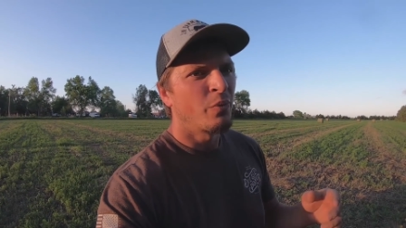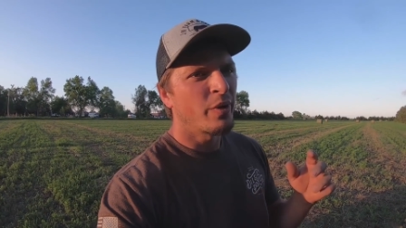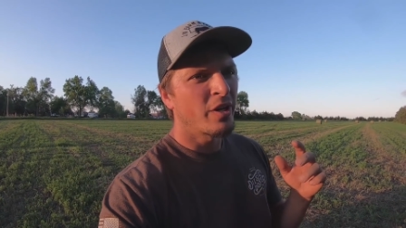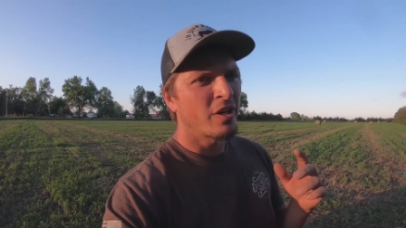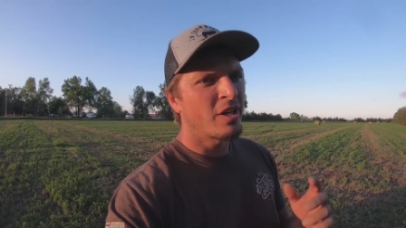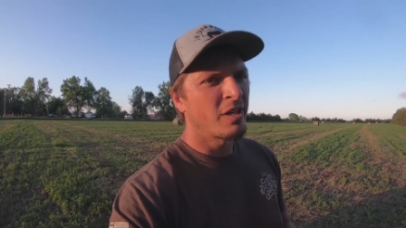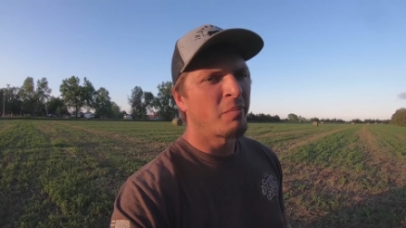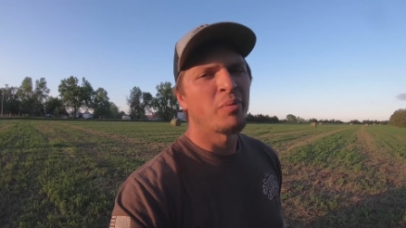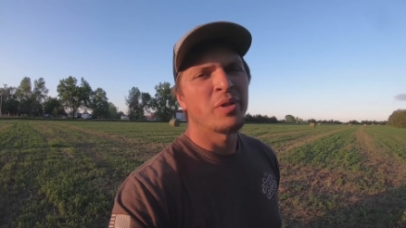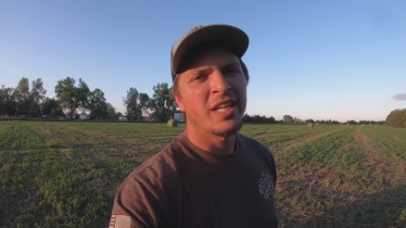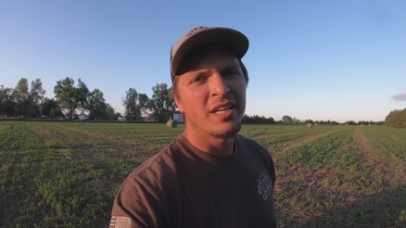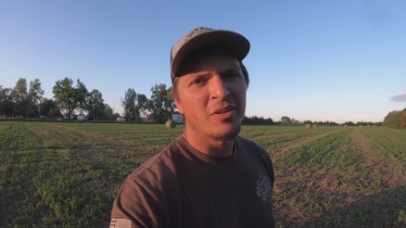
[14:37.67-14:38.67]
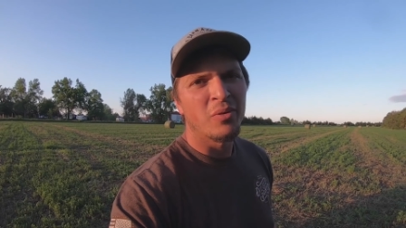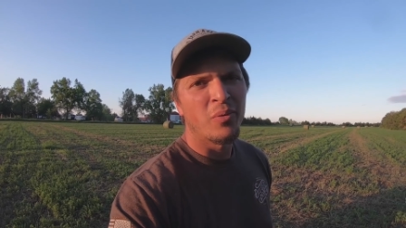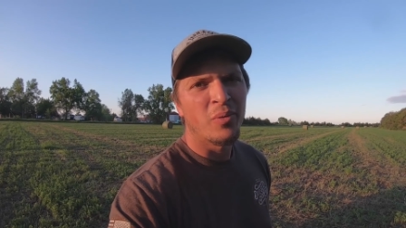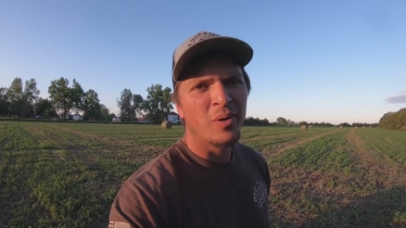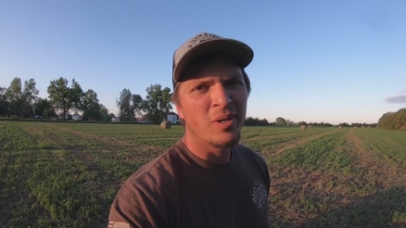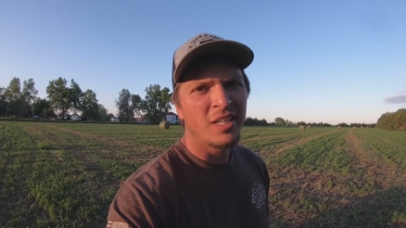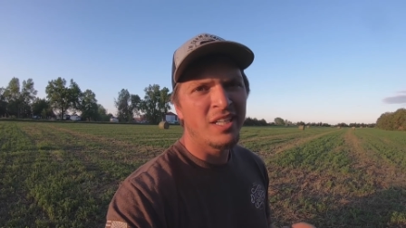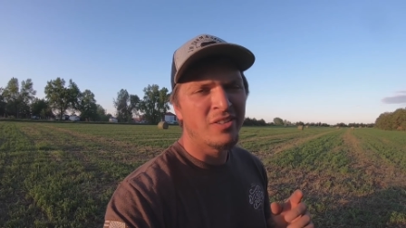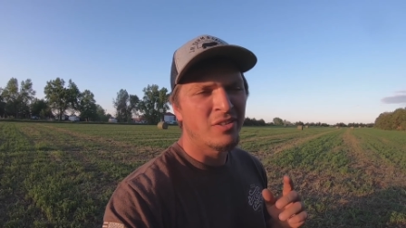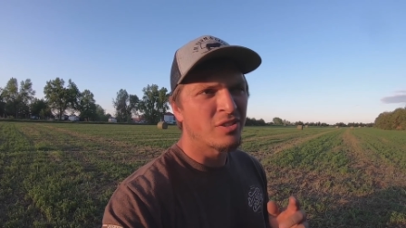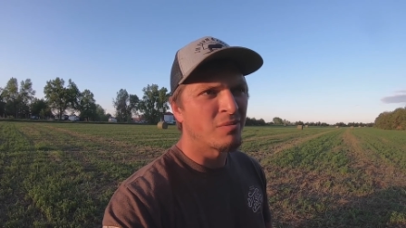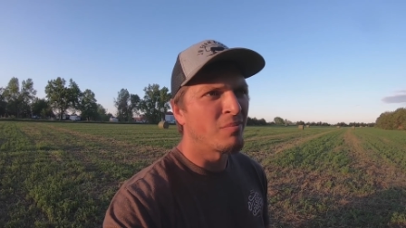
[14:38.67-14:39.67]
We are going to plant corn
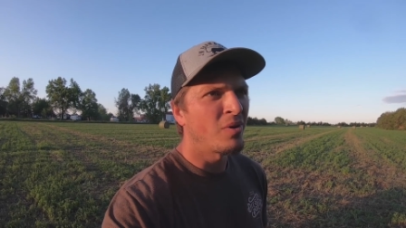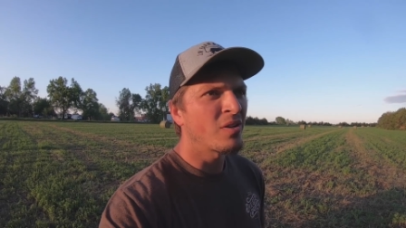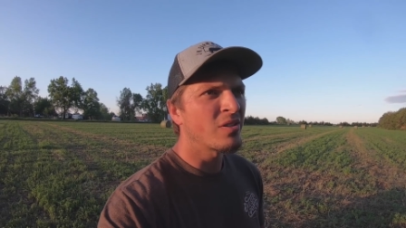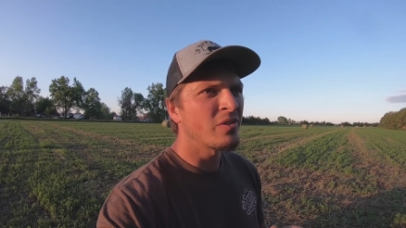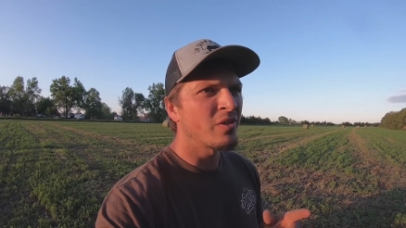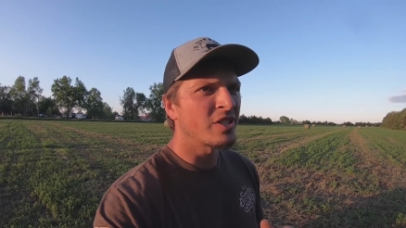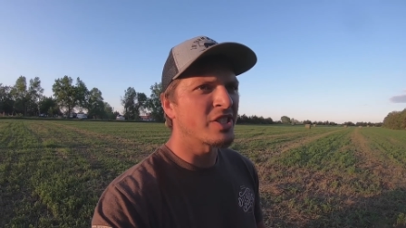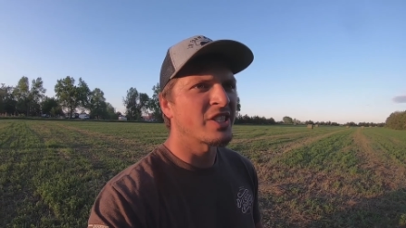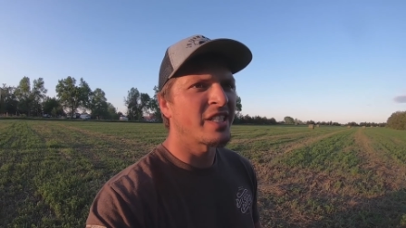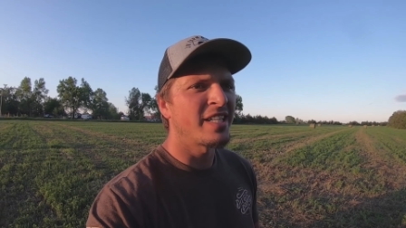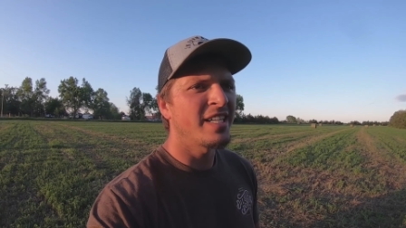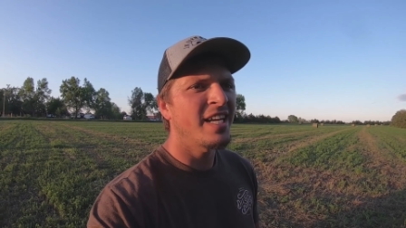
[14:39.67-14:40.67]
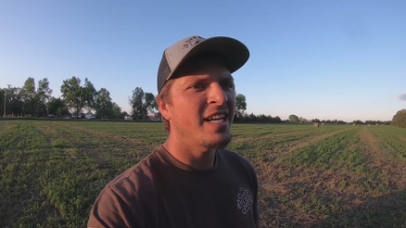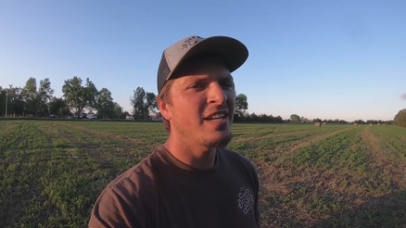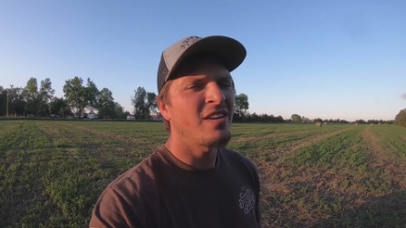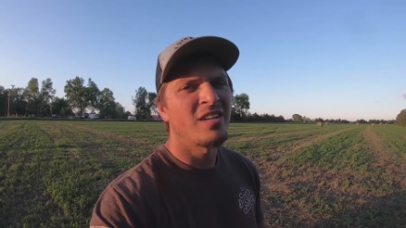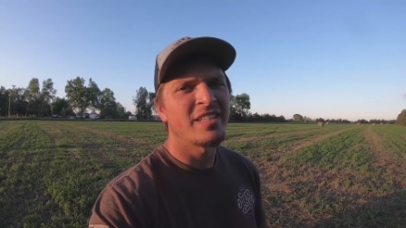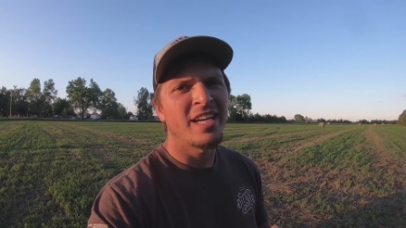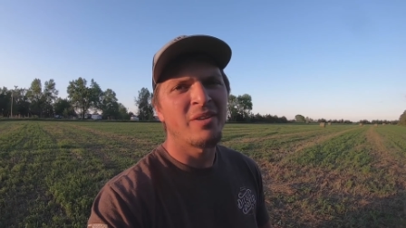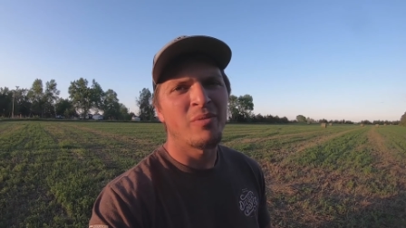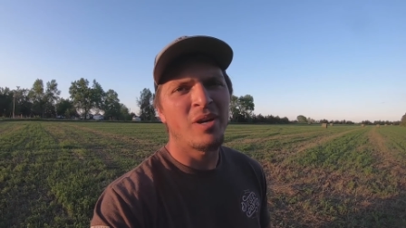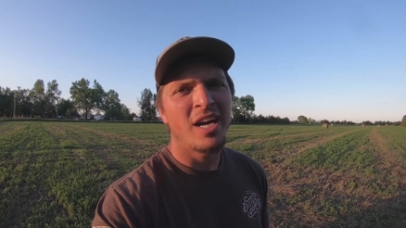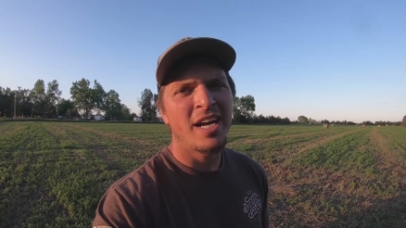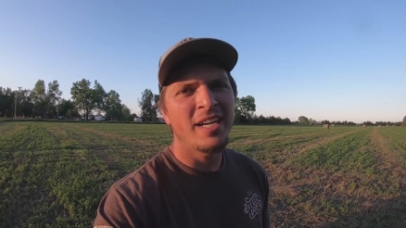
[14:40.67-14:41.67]
either tomorrow or Sunday on that
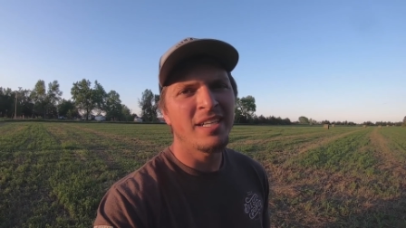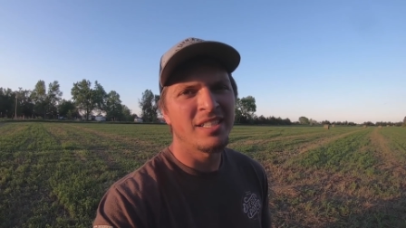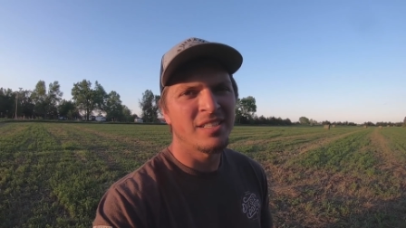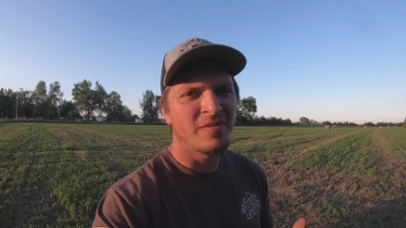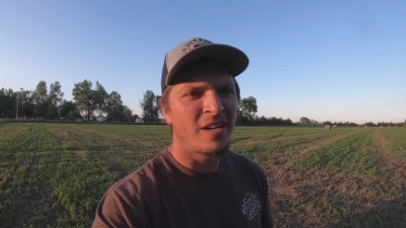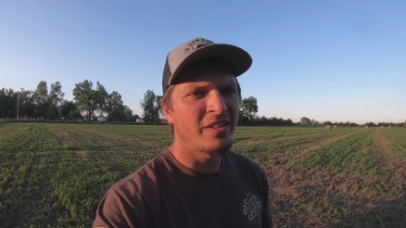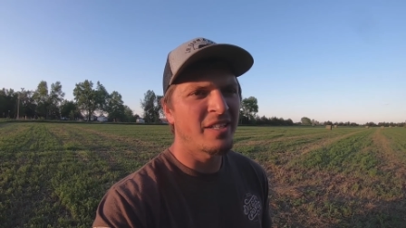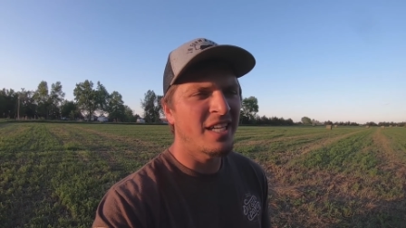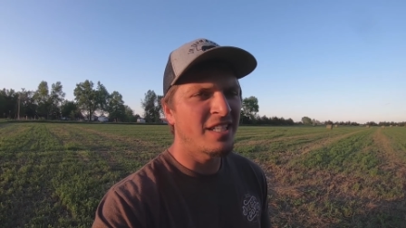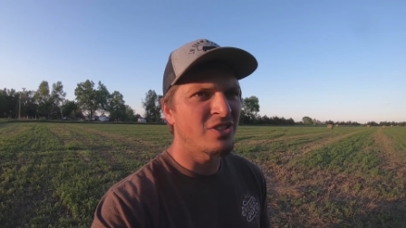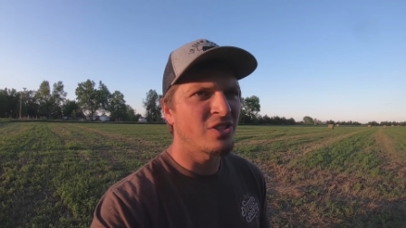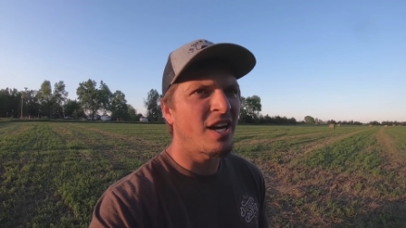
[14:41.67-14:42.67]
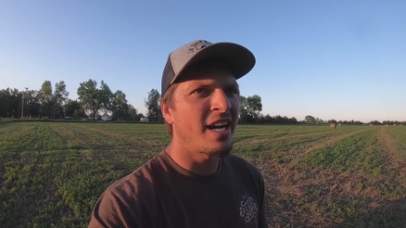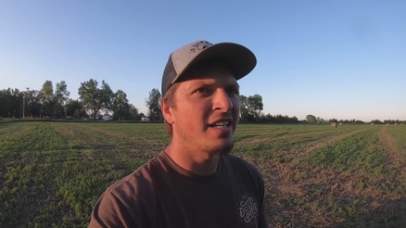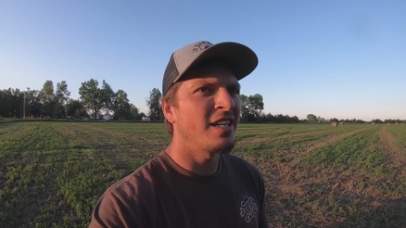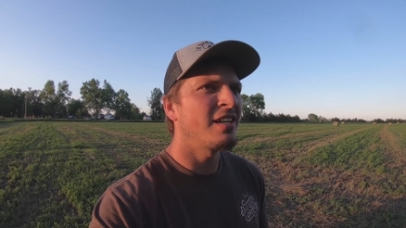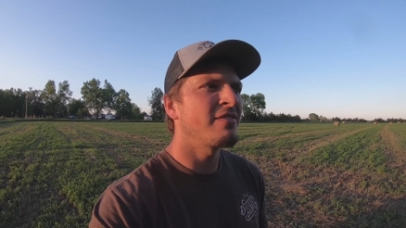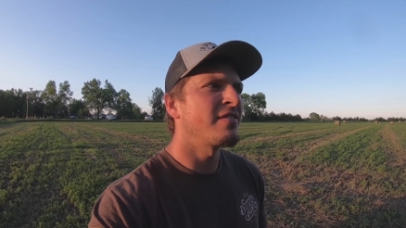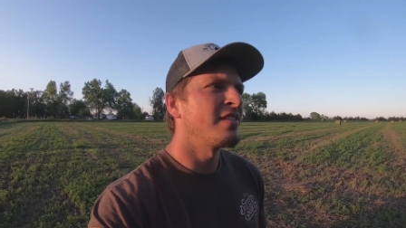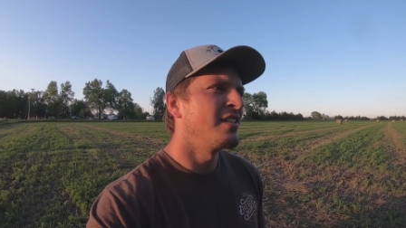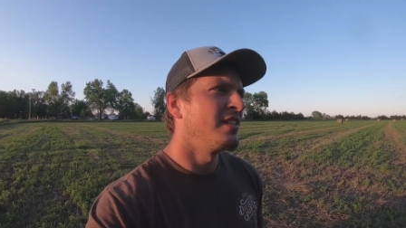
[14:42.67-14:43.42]
rye. It's finally getting dry enough.